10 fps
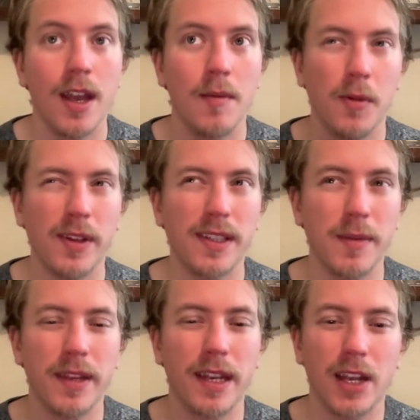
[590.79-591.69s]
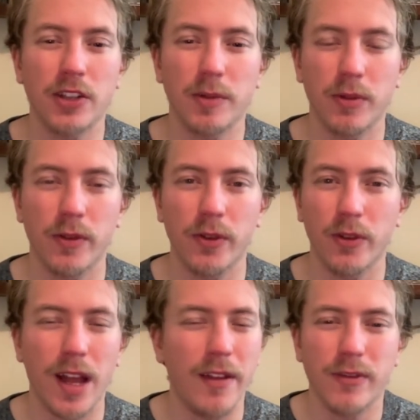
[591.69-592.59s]
But when something can actually improve
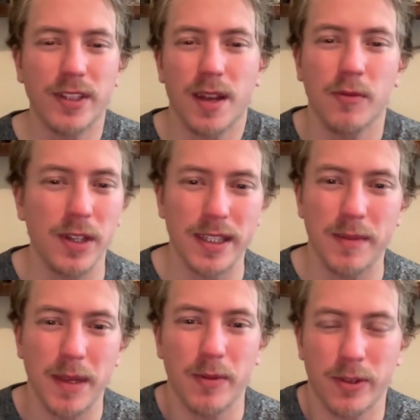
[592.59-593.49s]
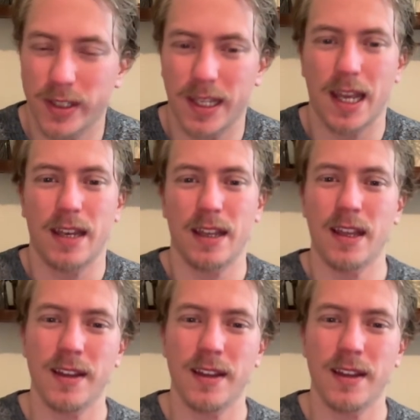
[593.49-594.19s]
their life, for some reason, people just get